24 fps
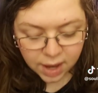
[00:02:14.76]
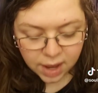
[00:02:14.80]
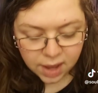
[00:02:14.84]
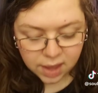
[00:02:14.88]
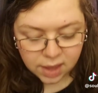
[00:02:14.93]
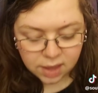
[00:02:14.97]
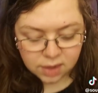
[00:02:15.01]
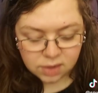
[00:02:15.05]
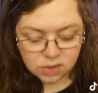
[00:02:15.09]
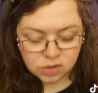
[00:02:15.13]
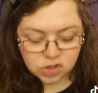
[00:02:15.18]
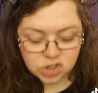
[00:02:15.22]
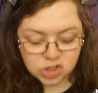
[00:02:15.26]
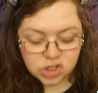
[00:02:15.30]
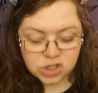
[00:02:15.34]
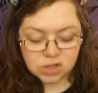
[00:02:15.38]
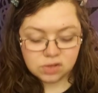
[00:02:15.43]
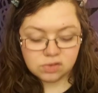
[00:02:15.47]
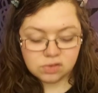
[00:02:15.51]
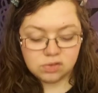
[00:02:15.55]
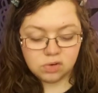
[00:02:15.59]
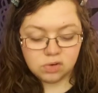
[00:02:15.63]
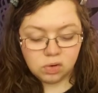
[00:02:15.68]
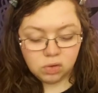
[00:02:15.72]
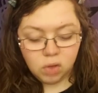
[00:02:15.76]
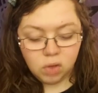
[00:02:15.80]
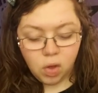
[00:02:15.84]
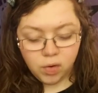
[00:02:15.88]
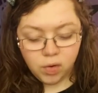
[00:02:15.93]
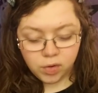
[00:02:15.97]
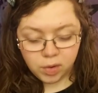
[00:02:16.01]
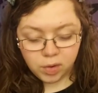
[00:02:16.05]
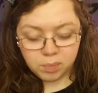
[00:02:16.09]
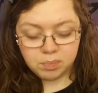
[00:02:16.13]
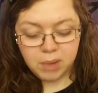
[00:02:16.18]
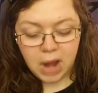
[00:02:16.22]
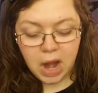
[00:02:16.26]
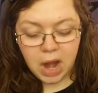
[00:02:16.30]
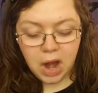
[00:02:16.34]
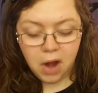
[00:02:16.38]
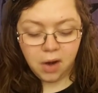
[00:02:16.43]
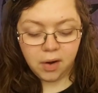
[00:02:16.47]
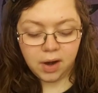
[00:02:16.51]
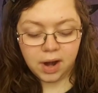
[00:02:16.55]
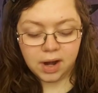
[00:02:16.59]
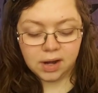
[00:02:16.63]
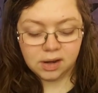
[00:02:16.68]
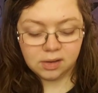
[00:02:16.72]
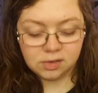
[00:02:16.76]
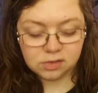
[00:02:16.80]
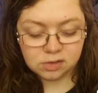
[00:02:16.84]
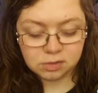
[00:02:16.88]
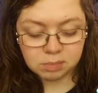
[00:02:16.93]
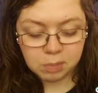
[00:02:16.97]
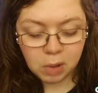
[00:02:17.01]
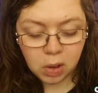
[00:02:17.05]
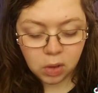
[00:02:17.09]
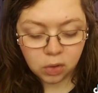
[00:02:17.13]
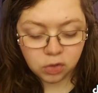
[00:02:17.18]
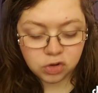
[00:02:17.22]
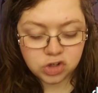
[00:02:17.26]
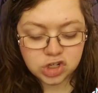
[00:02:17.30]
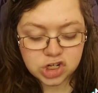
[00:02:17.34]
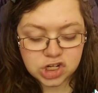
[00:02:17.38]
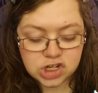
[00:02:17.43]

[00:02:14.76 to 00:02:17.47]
And she is no longer bare and exposed.